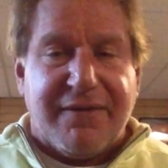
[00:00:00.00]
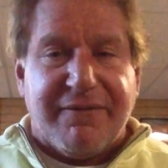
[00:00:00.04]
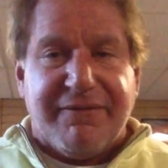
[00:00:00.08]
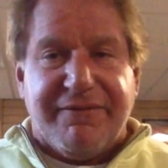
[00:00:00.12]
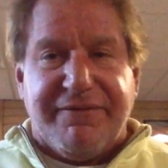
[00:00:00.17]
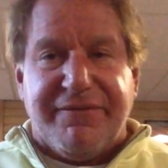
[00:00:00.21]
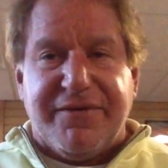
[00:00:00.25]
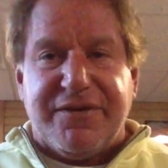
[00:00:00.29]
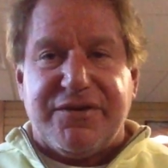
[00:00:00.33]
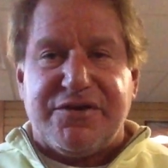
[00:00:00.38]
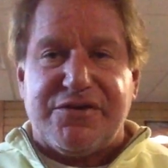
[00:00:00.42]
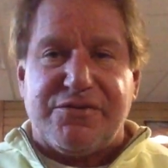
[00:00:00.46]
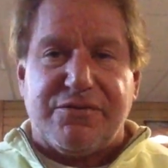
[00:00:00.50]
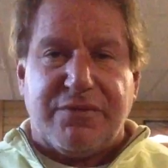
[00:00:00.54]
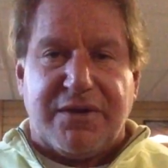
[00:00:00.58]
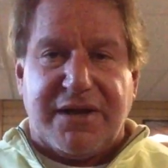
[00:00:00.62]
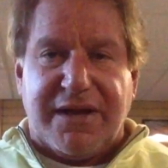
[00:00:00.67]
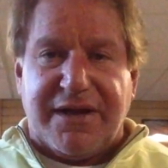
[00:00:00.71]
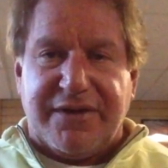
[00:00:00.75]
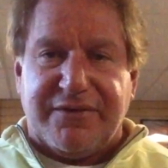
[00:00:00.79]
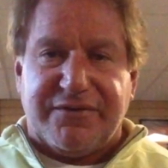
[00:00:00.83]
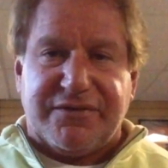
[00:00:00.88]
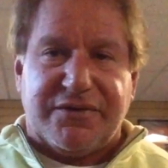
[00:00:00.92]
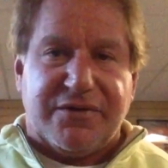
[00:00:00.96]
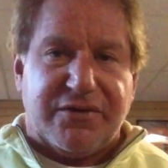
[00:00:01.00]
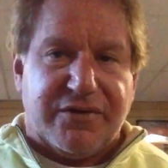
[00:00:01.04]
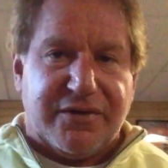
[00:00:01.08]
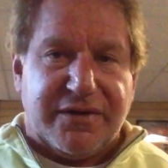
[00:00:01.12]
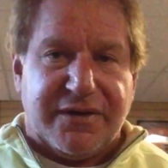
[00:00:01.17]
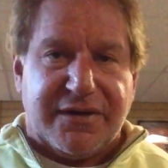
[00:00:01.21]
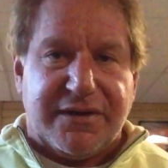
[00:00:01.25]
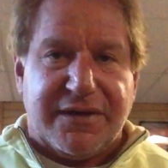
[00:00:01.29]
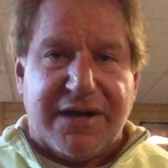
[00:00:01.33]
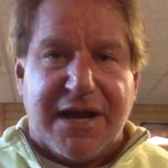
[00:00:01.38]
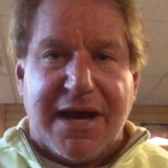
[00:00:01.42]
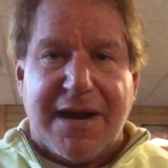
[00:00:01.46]
Visualize
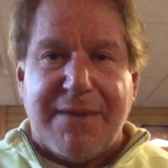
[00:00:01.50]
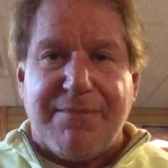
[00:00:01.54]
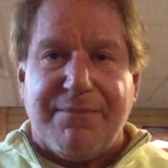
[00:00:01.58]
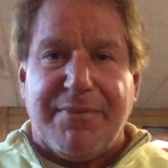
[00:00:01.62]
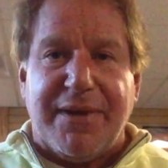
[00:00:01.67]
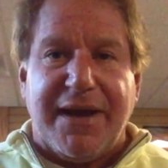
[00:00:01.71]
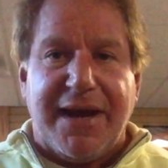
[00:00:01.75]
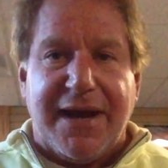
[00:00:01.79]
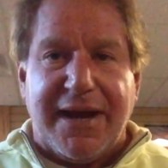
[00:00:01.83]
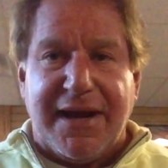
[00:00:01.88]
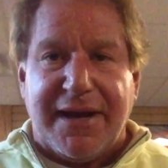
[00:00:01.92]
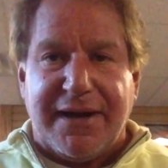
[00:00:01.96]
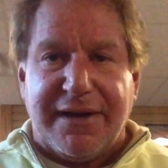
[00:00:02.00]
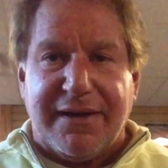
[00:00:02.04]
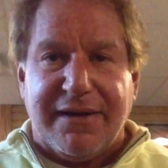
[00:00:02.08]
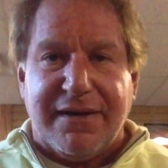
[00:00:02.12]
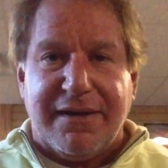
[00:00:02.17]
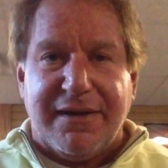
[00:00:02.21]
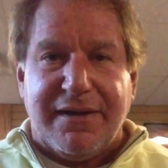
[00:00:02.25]
good, not bad.